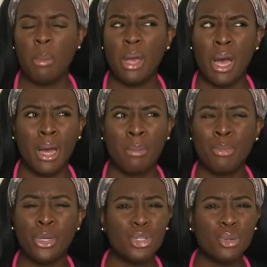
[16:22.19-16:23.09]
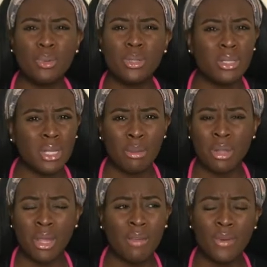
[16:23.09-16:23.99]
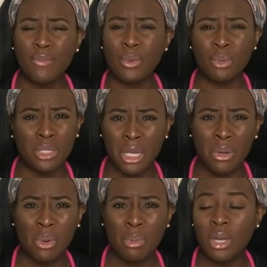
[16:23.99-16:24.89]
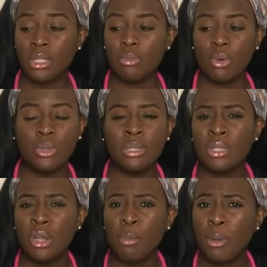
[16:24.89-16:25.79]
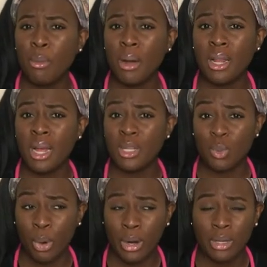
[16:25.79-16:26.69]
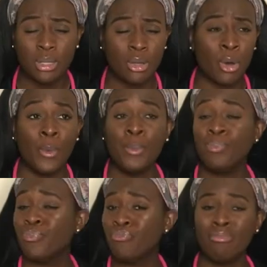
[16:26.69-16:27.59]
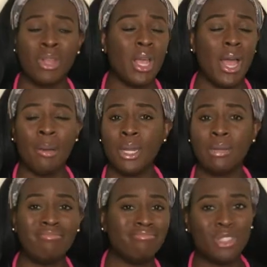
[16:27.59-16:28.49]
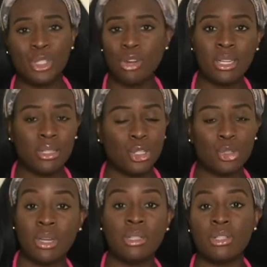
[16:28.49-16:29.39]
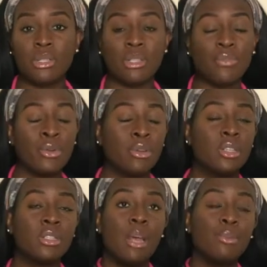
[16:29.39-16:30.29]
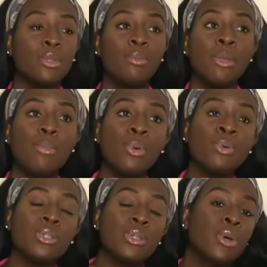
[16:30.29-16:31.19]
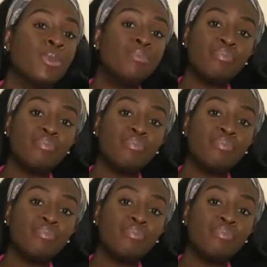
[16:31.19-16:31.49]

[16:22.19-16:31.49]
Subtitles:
I'm pretty sure it was the same thing even if you were single, because most of the single people in my class worked. So I mean, stress is stress to different types of people. So